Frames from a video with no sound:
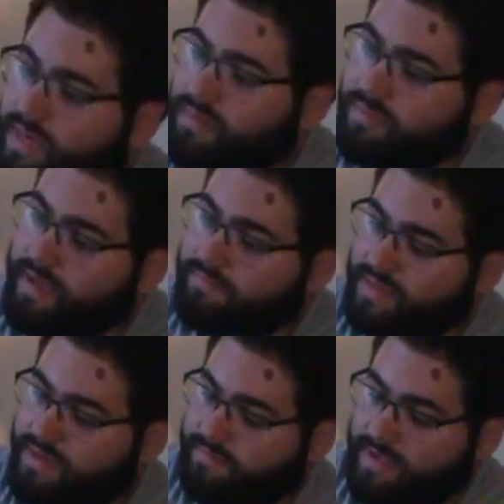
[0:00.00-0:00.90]
But we have
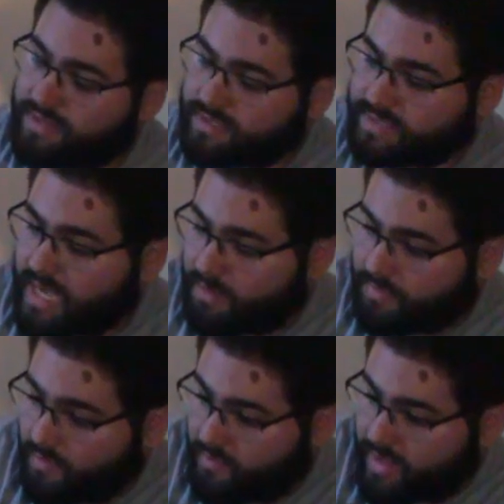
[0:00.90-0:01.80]
Lady Faith on
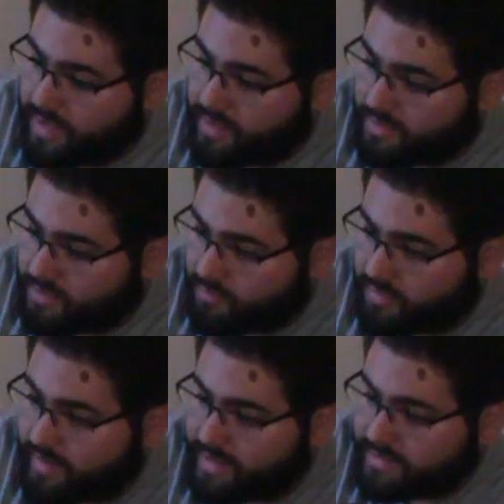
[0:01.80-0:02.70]
top with
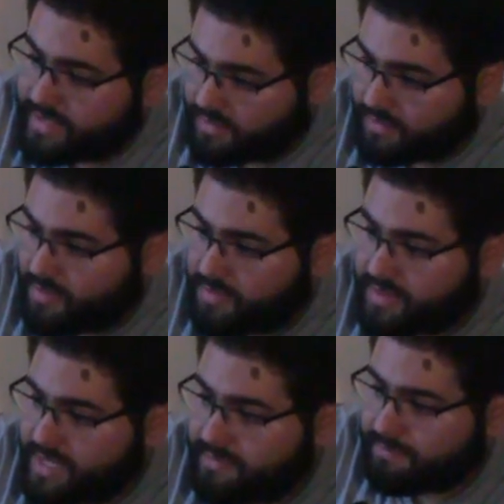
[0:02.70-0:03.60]
morality,
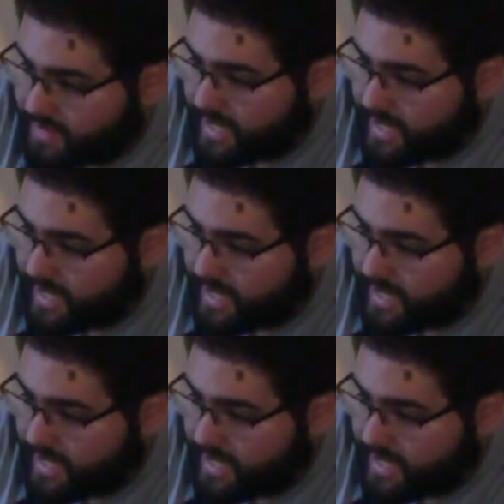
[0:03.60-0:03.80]
liberty,